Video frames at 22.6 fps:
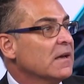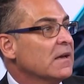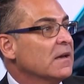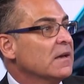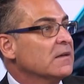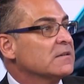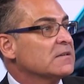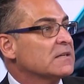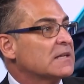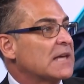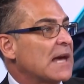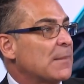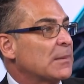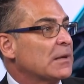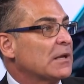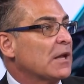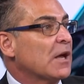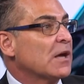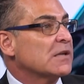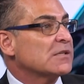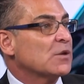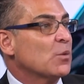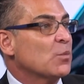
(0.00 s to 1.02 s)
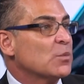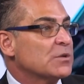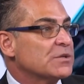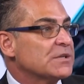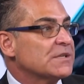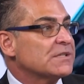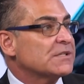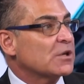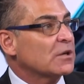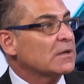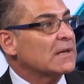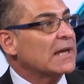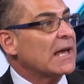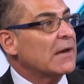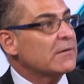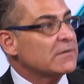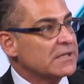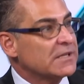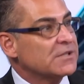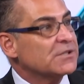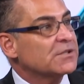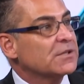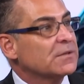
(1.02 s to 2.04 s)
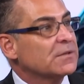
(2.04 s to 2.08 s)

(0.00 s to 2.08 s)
to capitalise on, which is certainly our intention.